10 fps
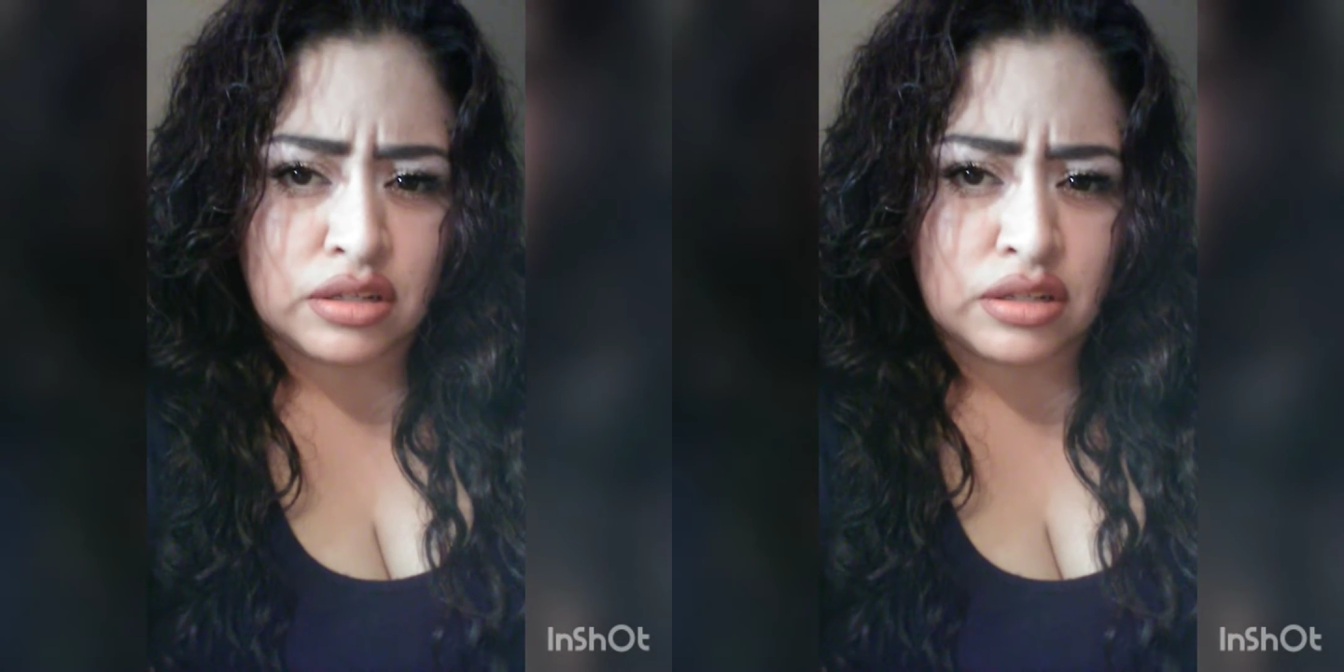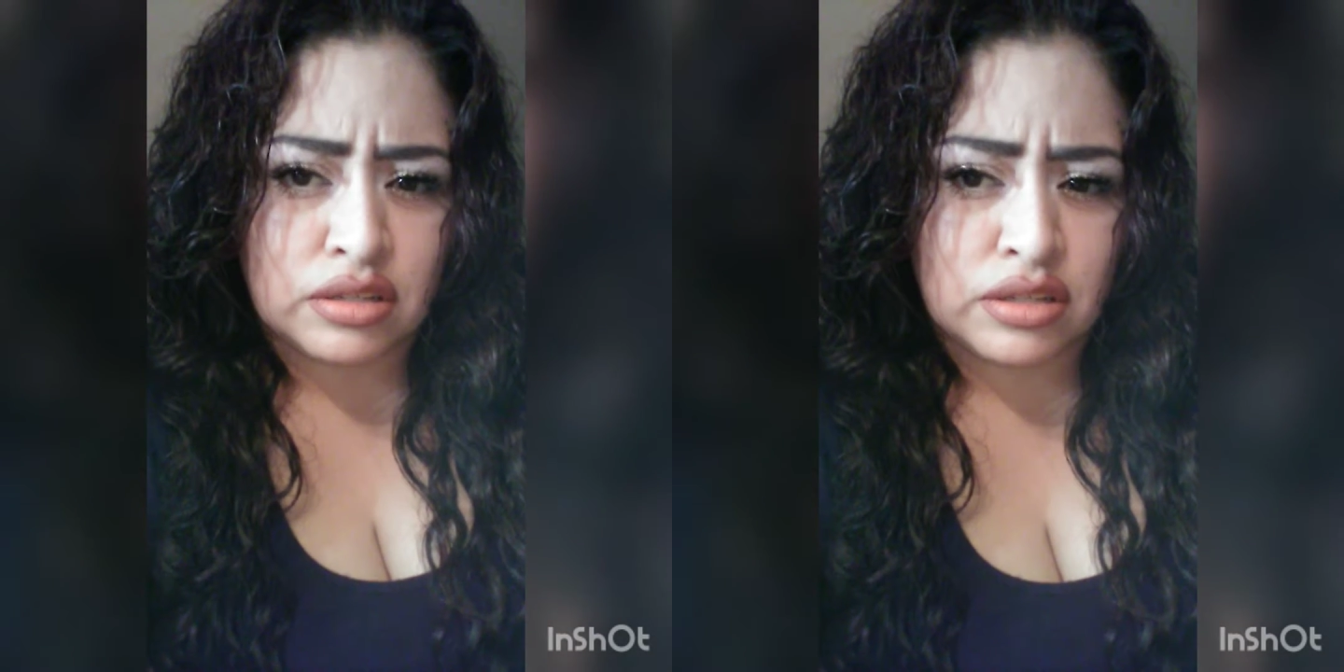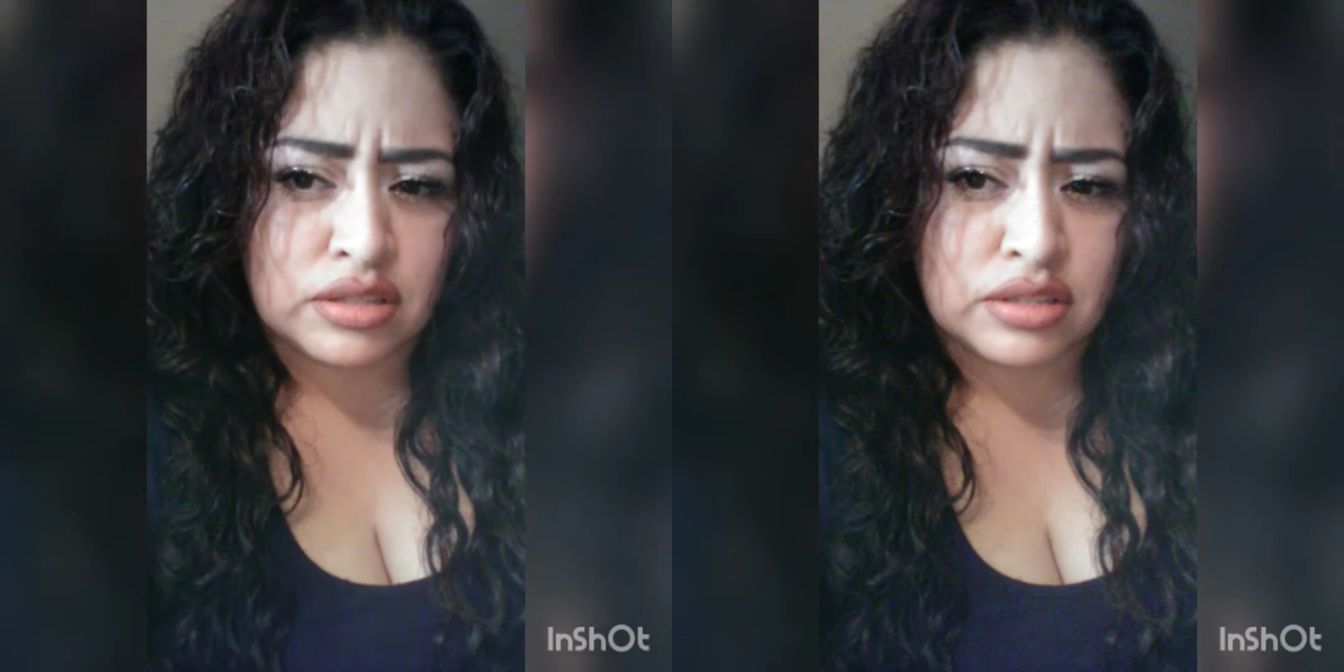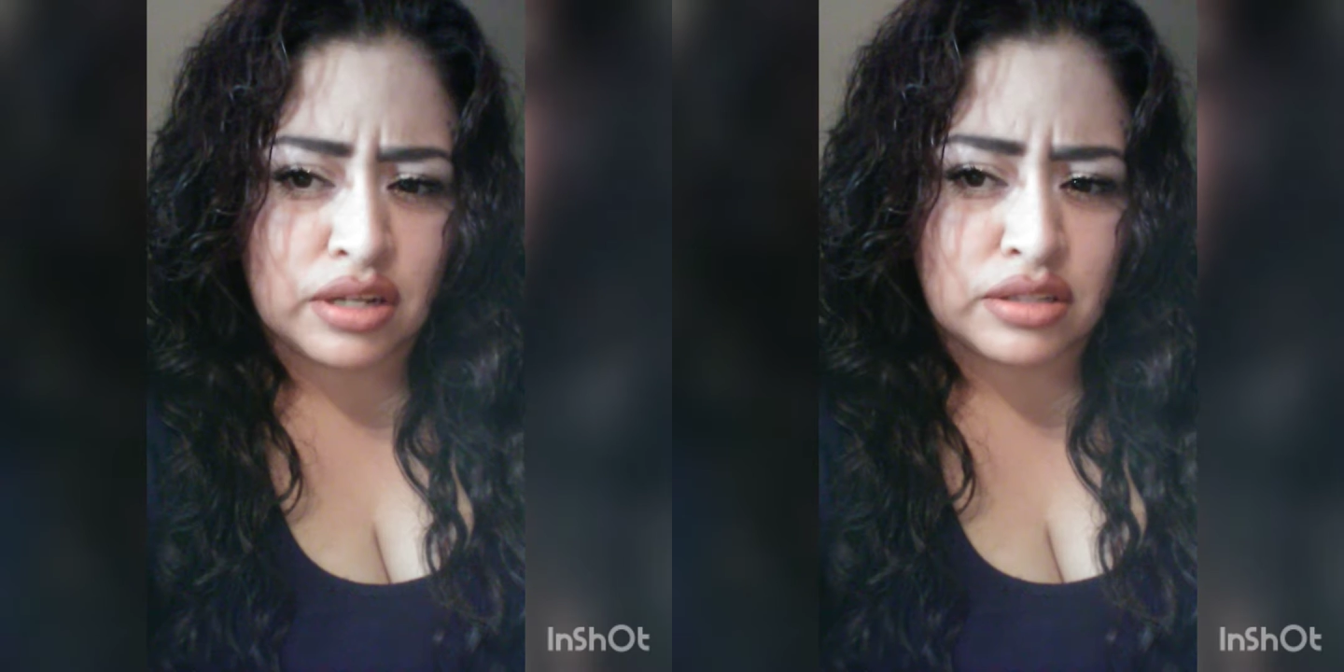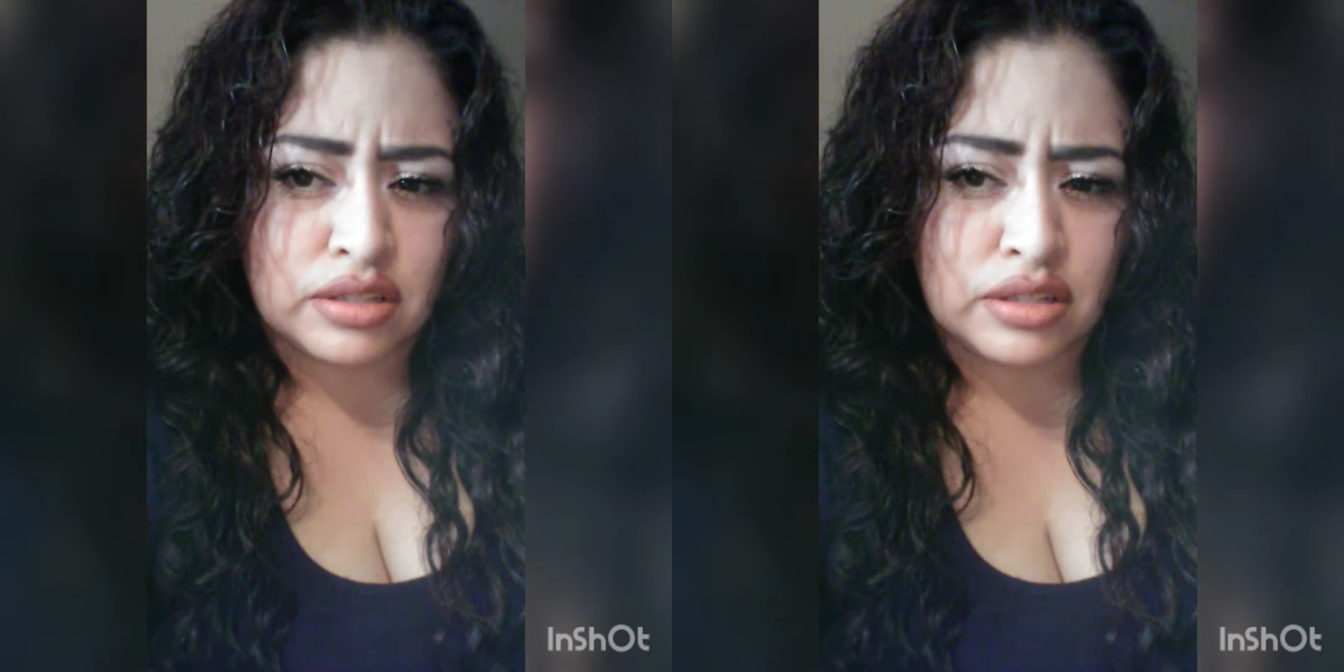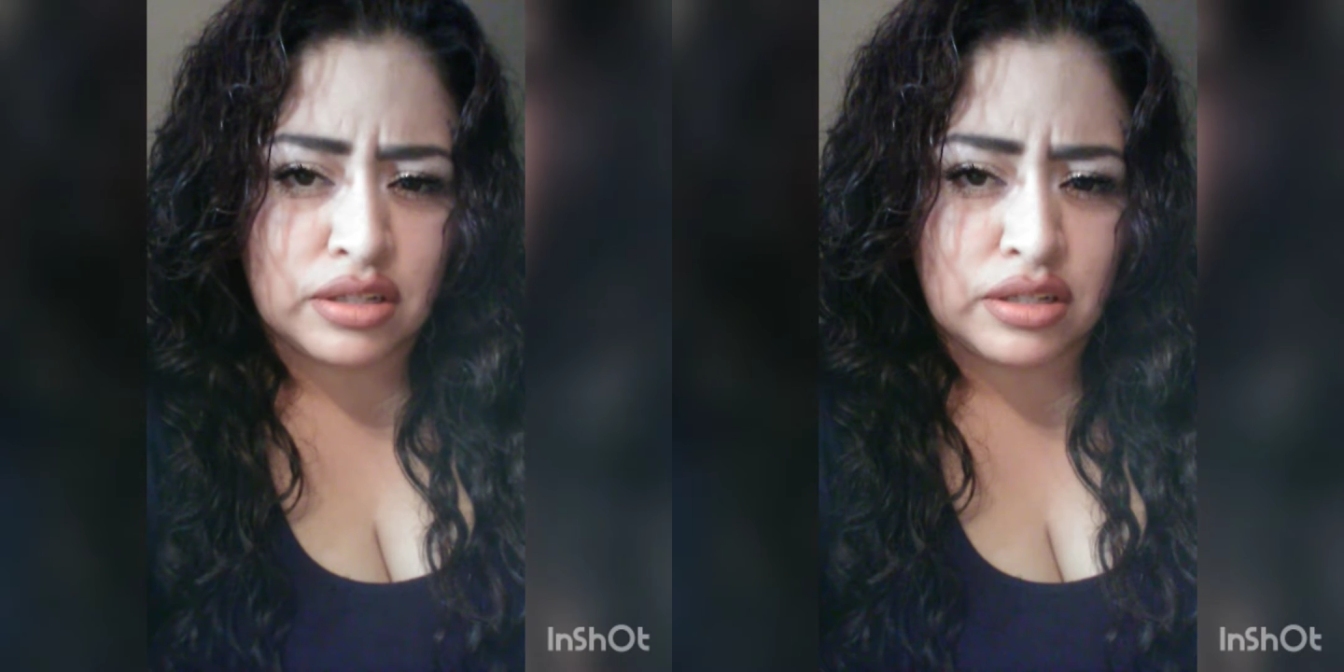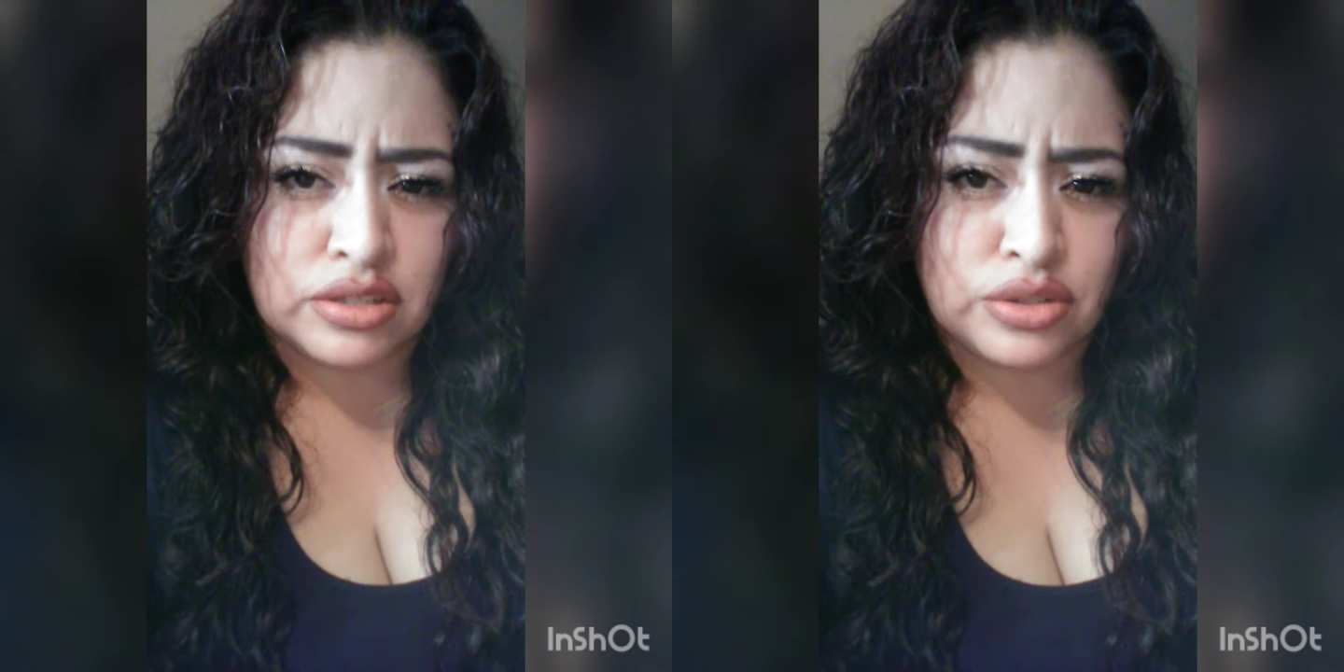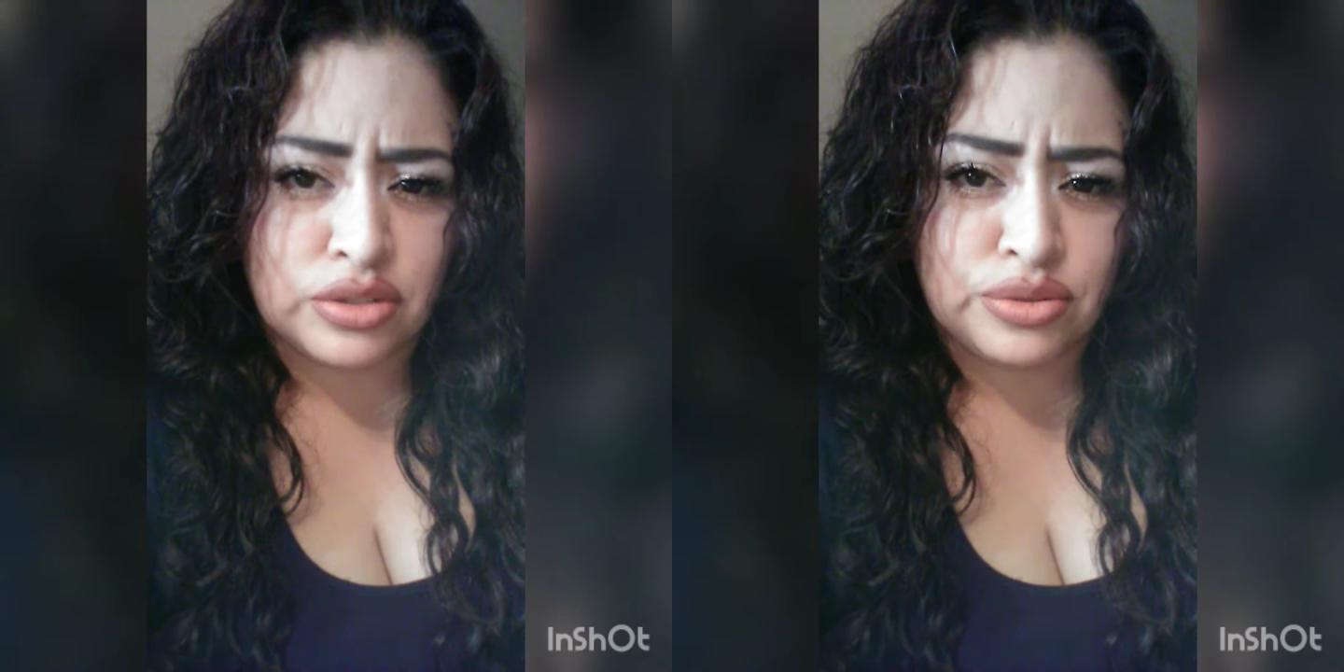that's not the thing to
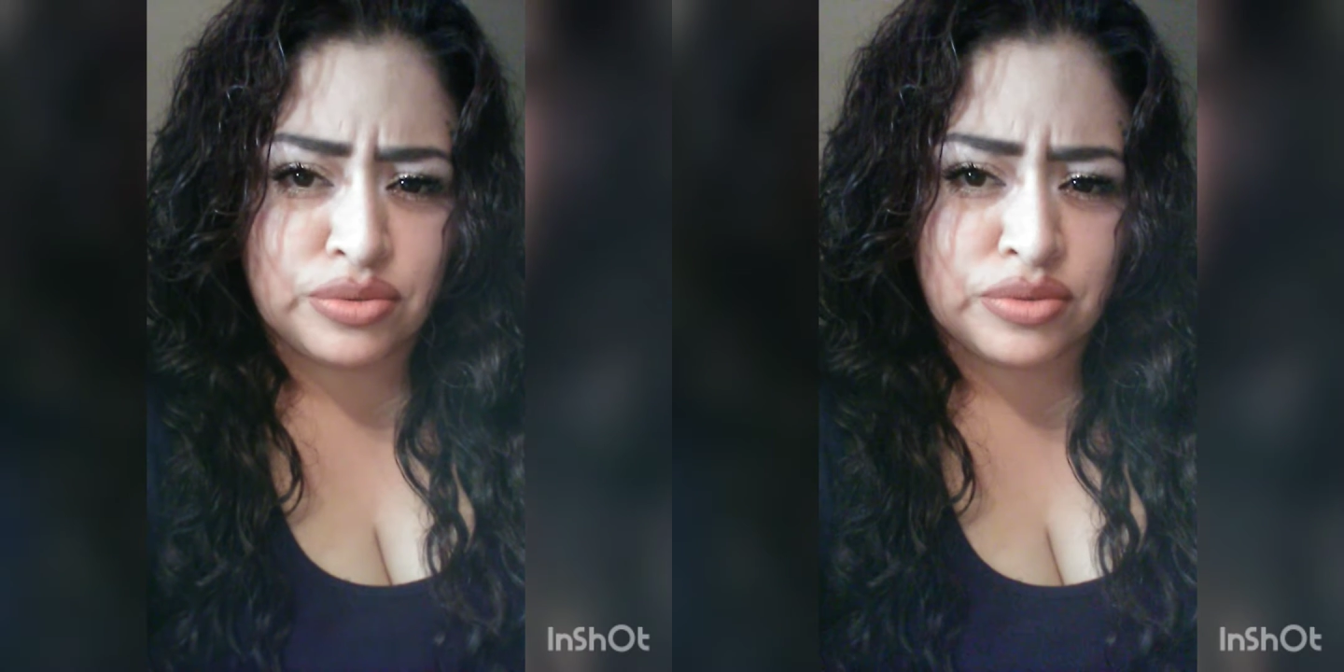do